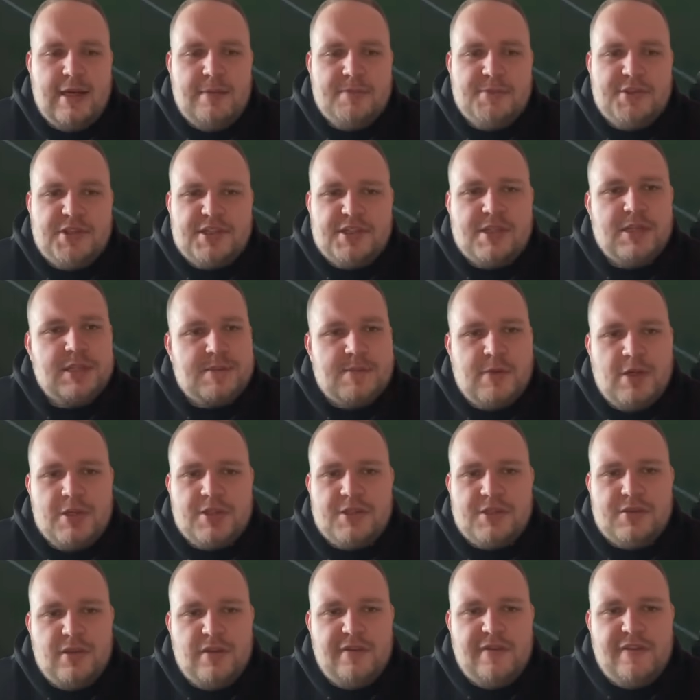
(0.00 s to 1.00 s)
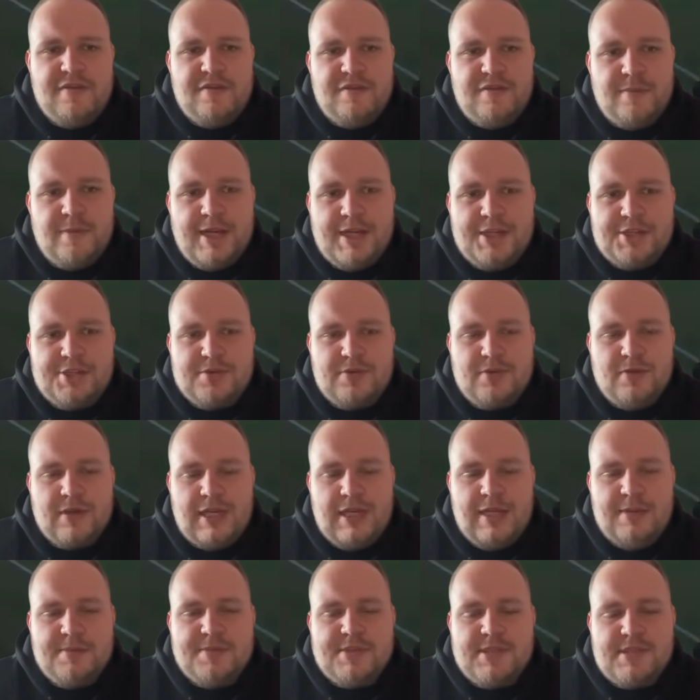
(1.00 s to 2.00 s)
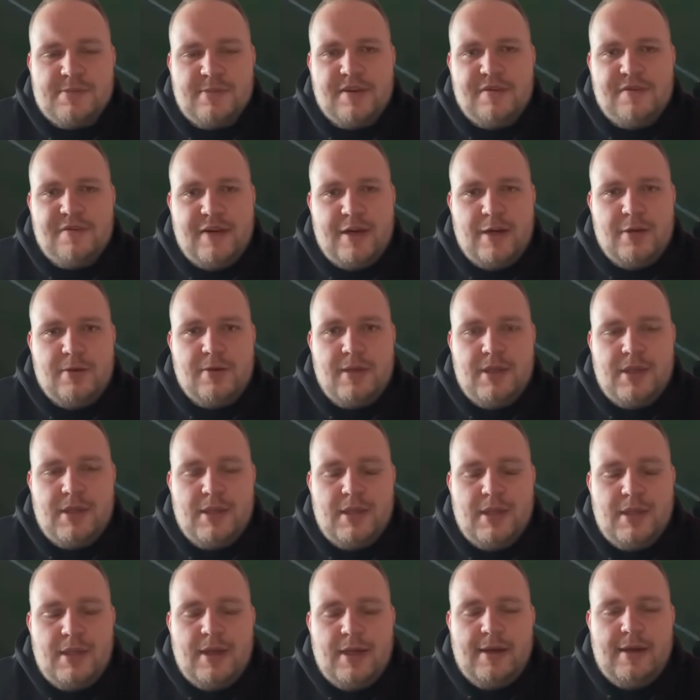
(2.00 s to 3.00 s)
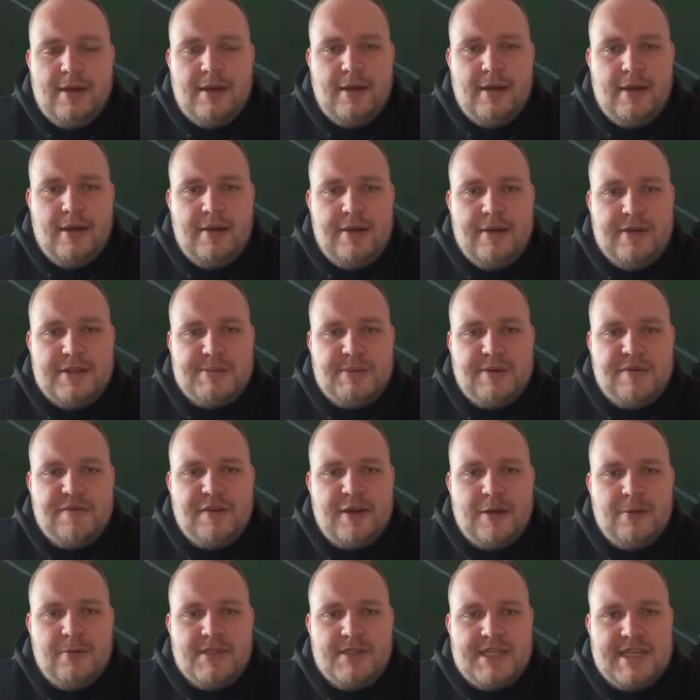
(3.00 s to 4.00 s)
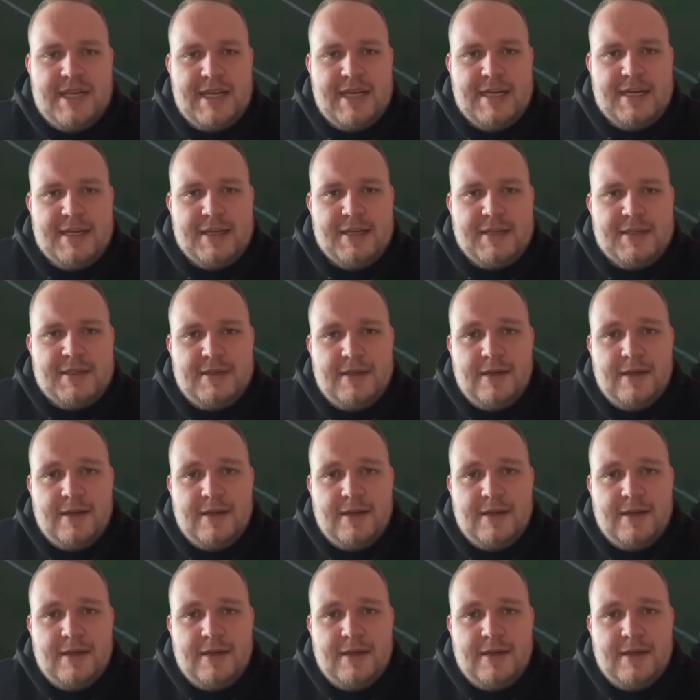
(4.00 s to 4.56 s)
just as much sort of informational clips as we felt was needed.